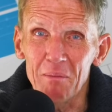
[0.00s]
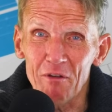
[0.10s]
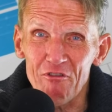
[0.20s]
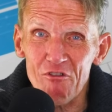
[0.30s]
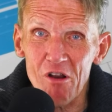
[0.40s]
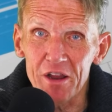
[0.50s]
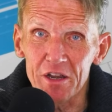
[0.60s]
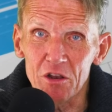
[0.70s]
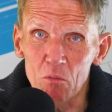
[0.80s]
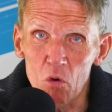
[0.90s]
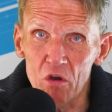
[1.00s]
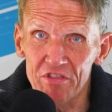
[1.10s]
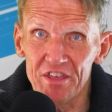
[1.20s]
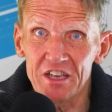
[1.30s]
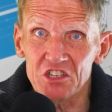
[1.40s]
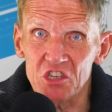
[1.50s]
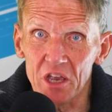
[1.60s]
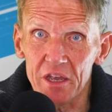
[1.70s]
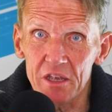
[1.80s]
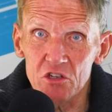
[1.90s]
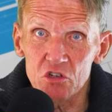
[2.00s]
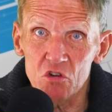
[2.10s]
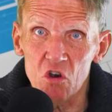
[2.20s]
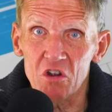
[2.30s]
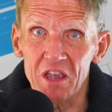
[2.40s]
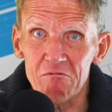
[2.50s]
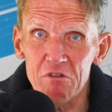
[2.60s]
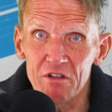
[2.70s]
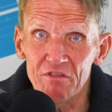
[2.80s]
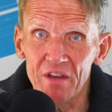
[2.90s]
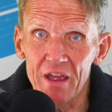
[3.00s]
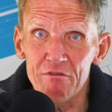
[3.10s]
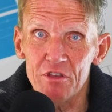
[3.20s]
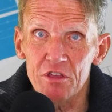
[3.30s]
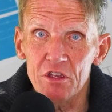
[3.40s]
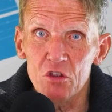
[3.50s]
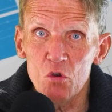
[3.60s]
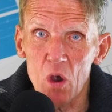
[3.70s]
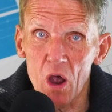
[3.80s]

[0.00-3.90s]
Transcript: I'm afraid that what they're saying is you've got to get rid of everything you